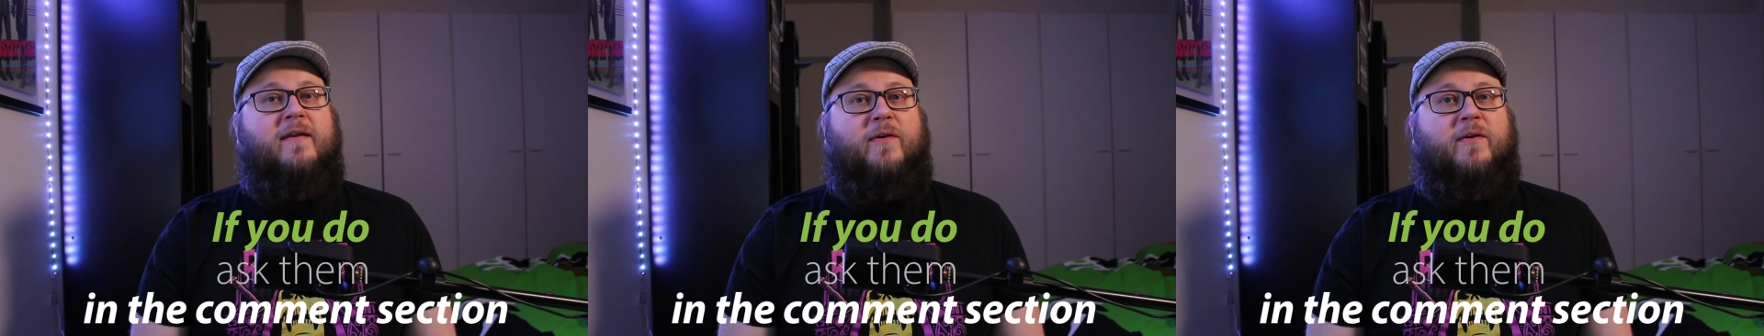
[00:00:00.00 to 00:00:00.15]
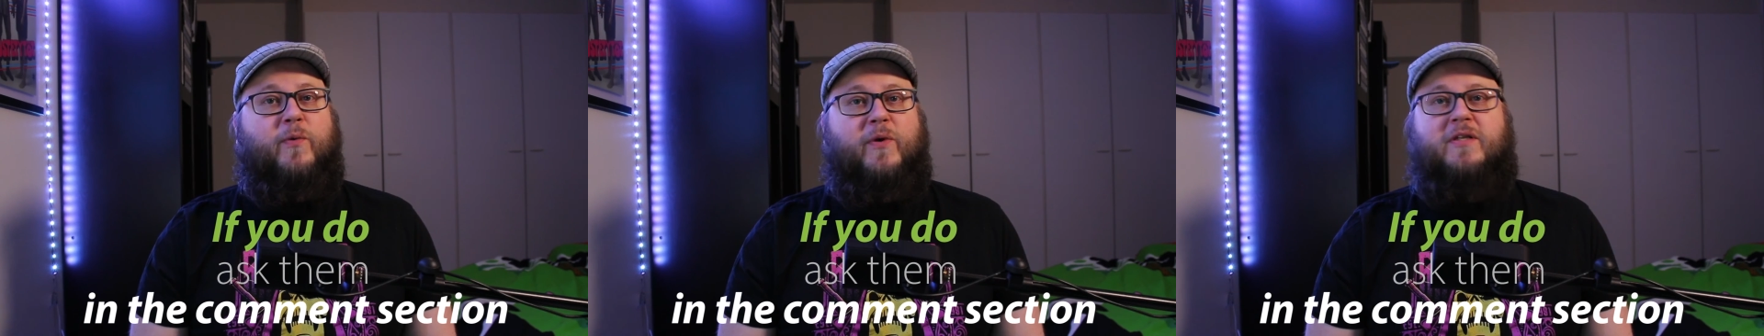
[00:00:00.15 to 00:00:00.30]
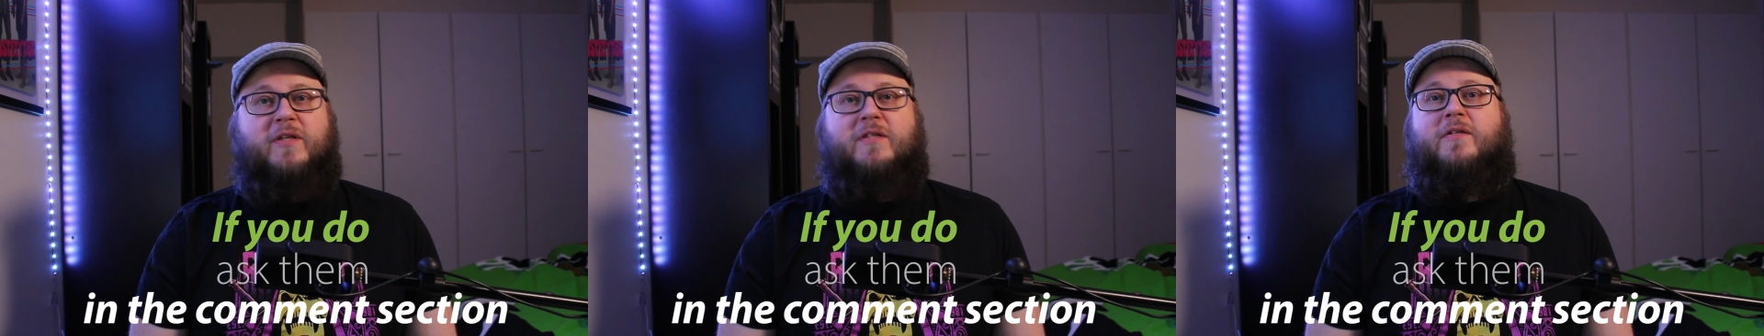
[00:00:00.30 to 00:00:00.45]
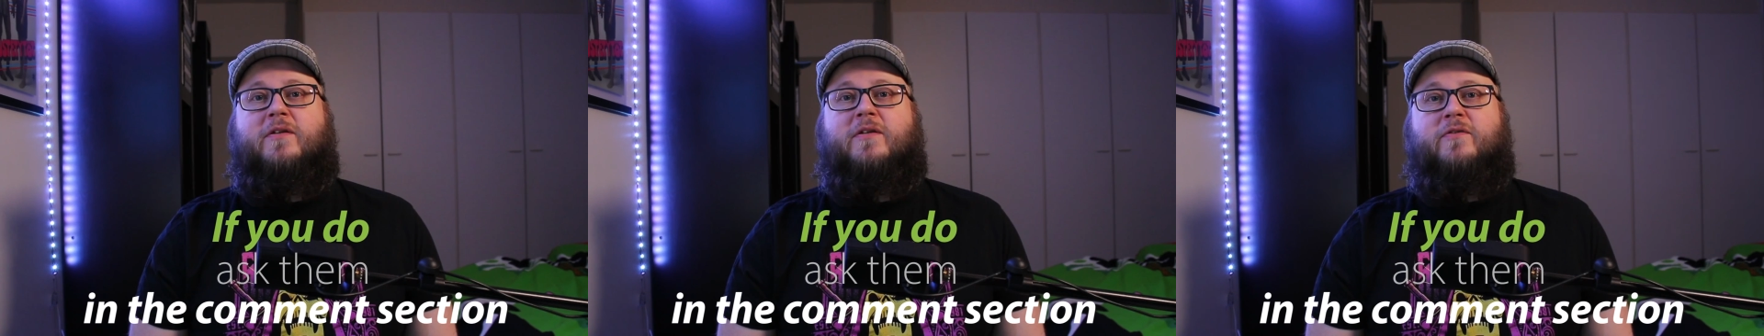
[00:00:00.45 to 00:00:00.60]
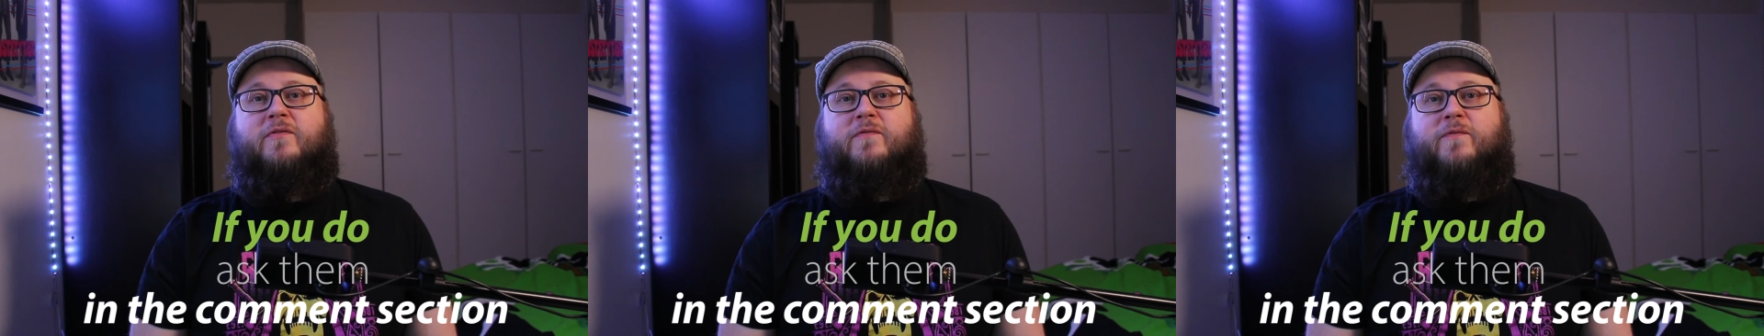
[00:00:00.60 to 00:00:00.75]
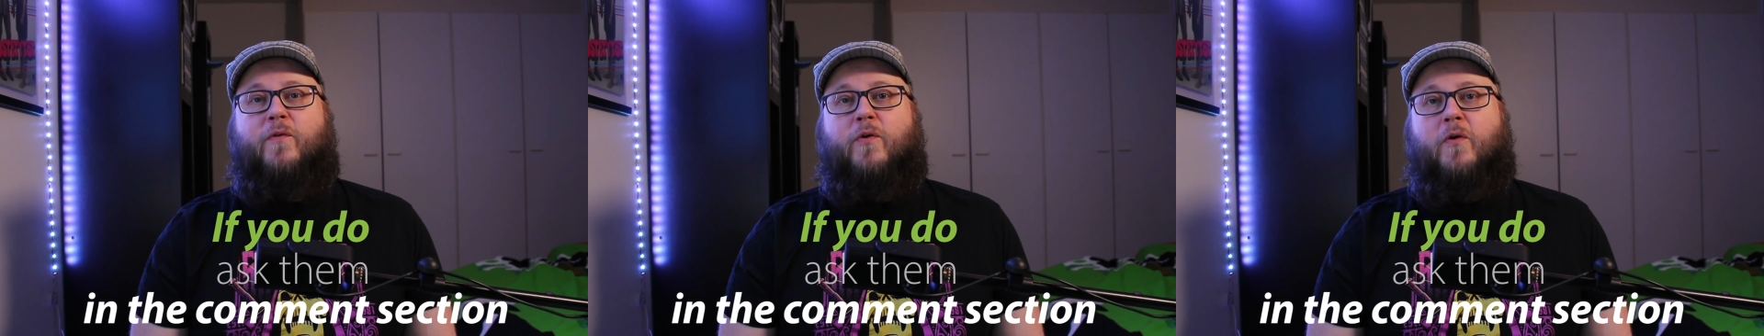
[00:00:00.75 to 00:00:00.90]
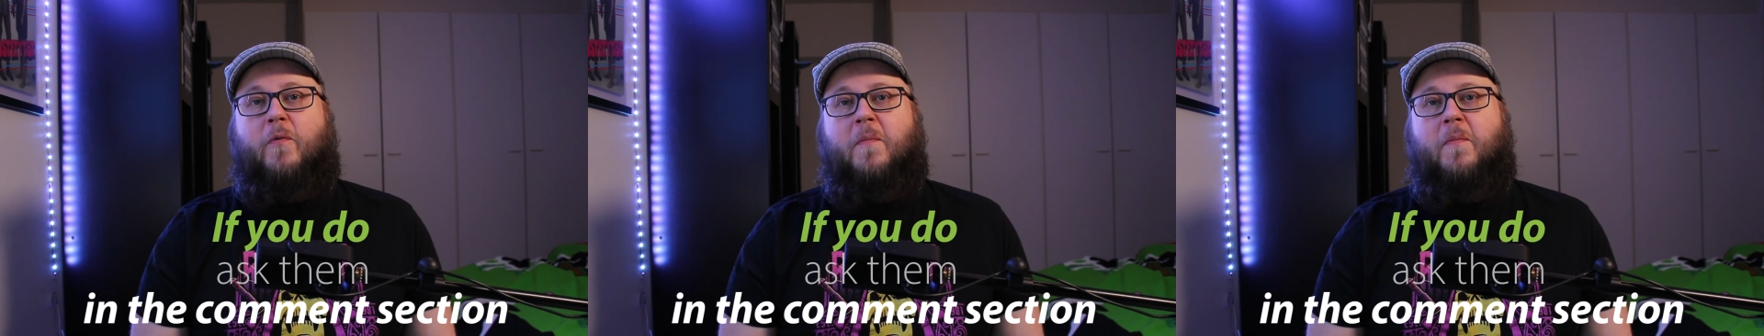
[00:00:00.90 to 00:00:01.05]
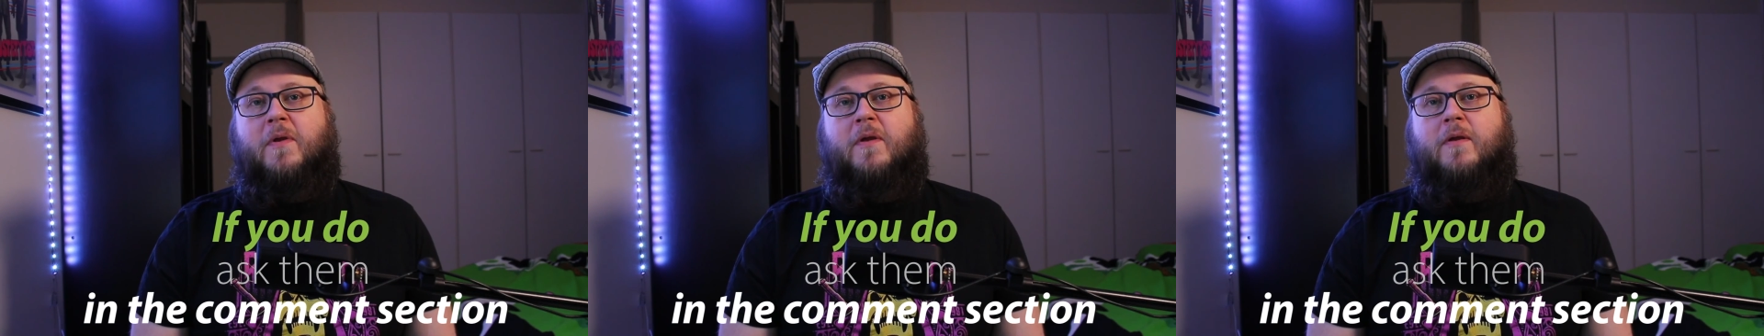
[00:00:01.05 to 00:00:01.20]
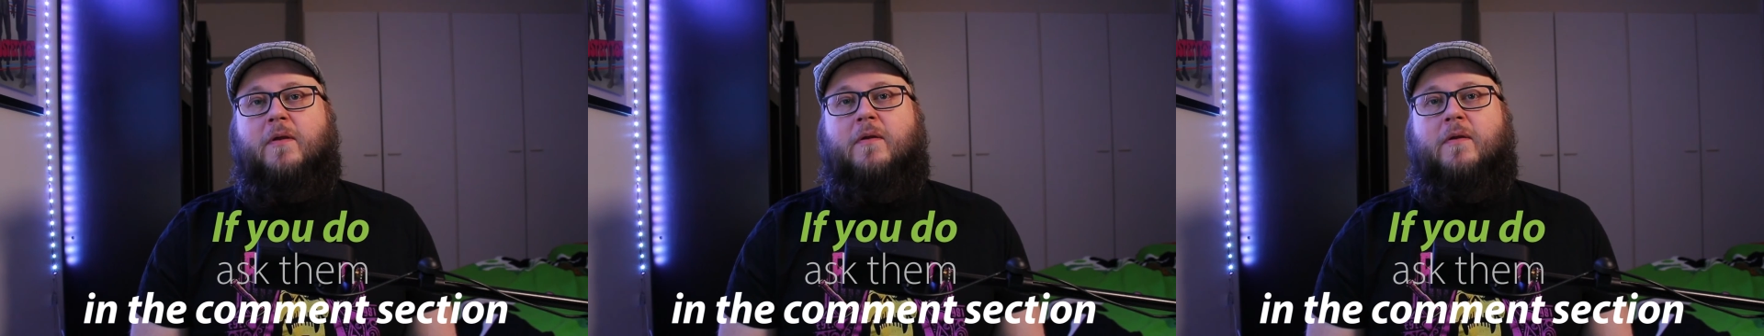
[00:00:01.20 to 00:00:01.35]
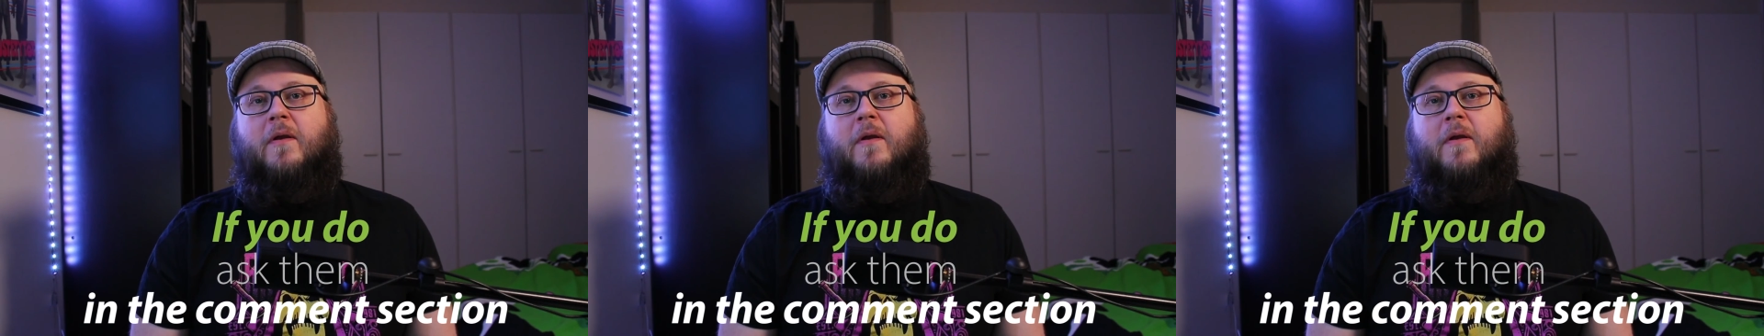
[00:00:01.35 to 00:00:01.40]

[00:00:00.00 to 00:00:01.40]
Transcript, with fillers: questions for me?